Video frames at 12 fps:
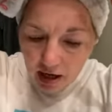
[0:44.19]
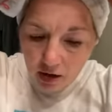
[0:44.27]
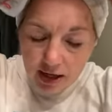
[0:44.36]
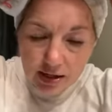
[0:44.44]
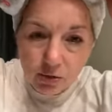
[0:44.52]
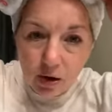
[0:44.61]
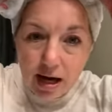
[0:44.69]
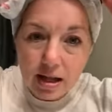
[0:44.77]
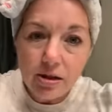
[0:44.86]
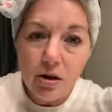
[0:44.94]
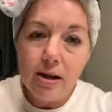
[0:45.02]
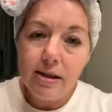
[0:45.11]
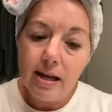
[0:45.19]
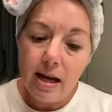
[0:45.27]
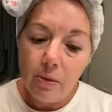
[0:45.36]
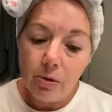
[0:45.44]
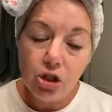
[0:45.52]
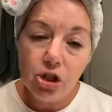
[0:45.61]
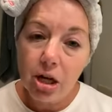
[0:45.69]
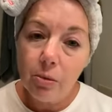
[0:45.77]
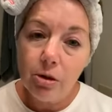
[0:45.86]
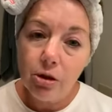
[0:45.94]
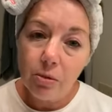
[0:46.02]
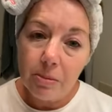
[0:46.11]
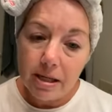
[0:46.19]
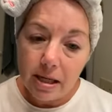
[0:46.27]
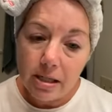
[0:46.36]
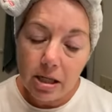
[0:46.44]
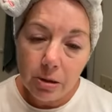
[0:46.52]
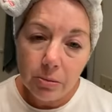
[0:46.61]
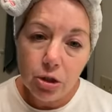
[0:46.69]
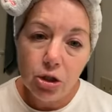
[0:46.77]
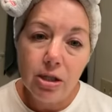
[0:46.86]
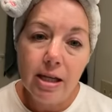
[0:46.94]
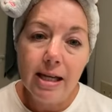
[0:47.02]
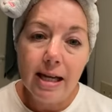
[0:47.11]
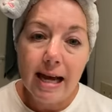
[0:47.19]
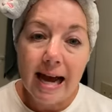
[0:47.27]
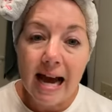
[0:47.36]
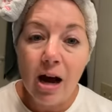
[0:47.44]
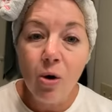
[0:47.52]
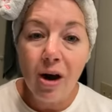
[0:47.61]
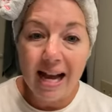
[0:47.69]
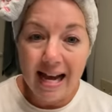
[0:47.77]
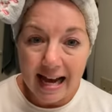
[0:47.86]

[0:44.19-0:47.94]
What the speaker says: Okay, so I thought that I would share with you my nighttime routine and how I